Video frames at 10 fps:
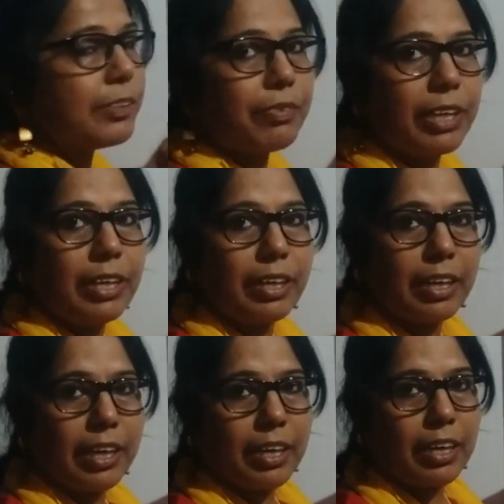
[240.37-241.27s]
free
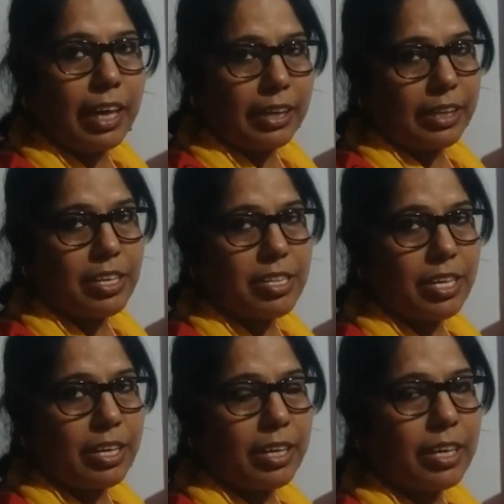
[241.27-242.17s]

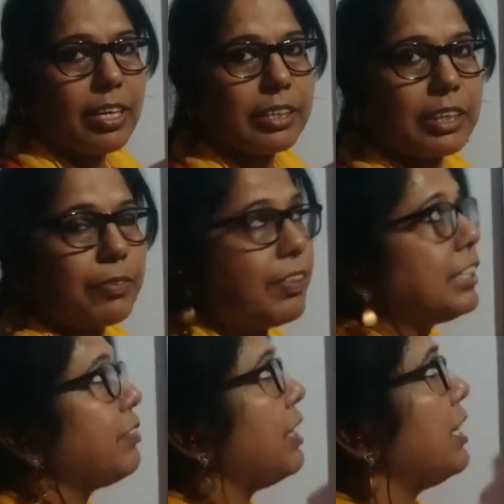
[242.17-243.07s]
energy.
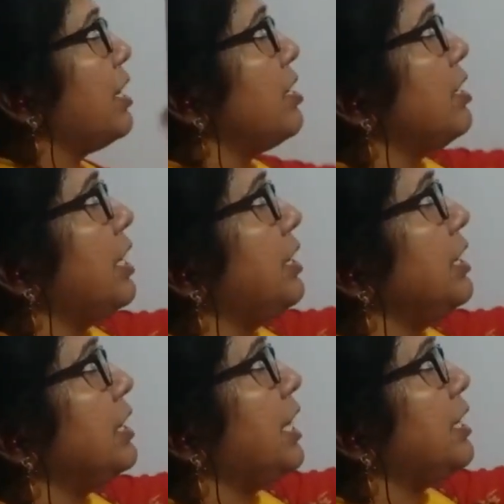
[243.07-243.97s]
Surface free energy, that
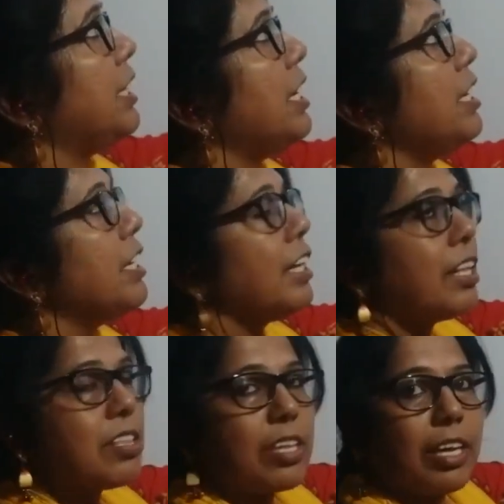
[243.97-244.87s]
is delta
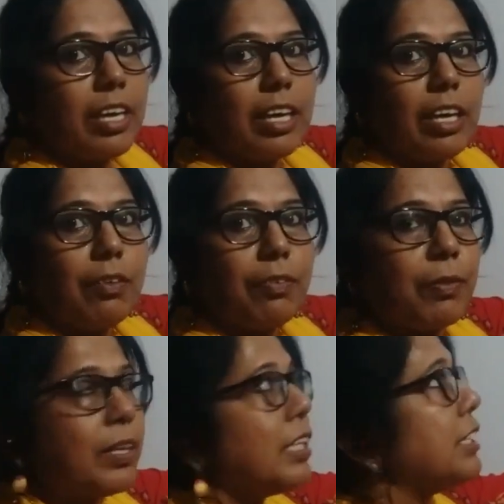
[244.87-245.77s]
G. If
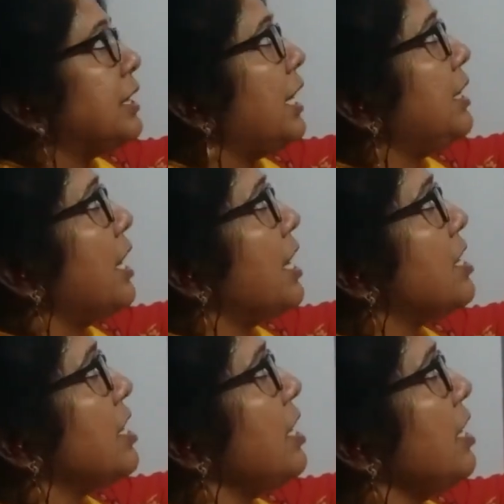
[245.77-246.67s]
delta
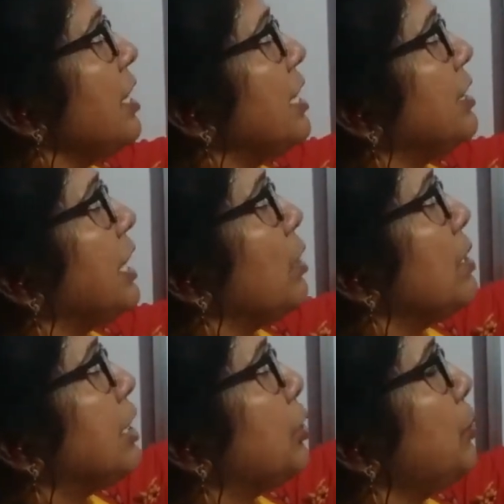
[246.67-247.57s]
G is
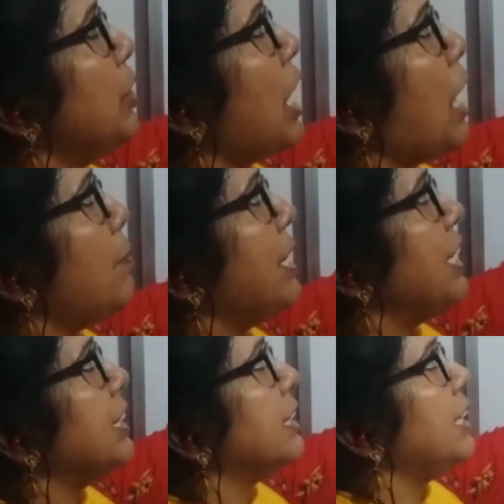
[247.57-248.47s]
equals to
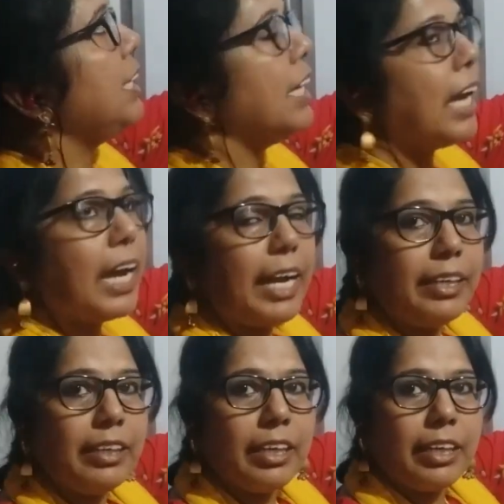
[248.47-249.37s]
gamma SL
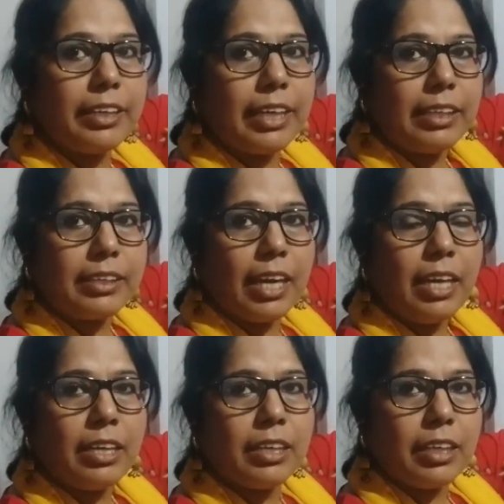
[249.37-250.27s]
and delta
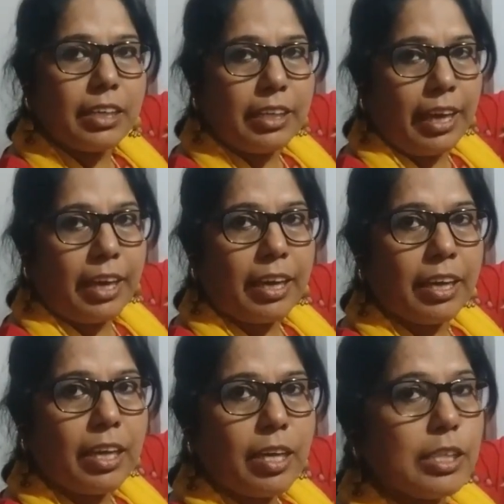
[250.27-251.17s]
A.
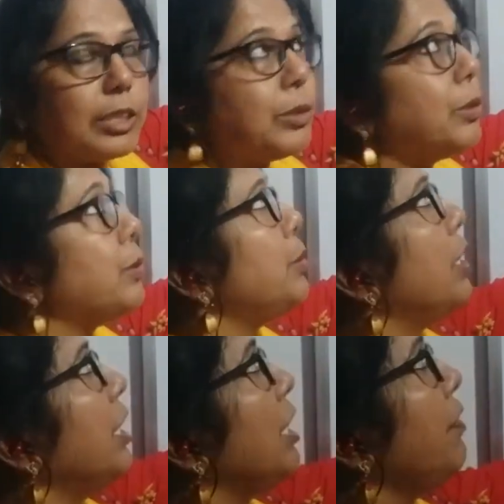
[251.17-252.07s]
So
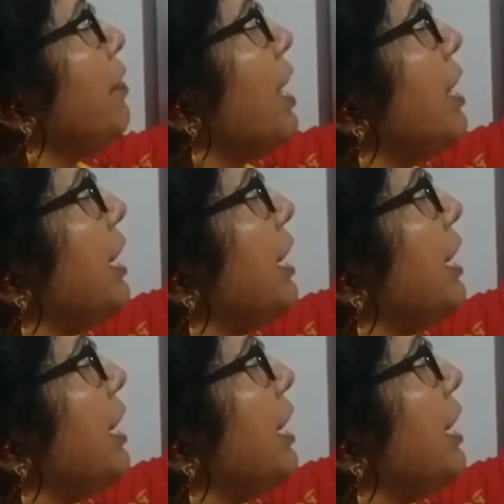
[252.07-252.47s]
if we are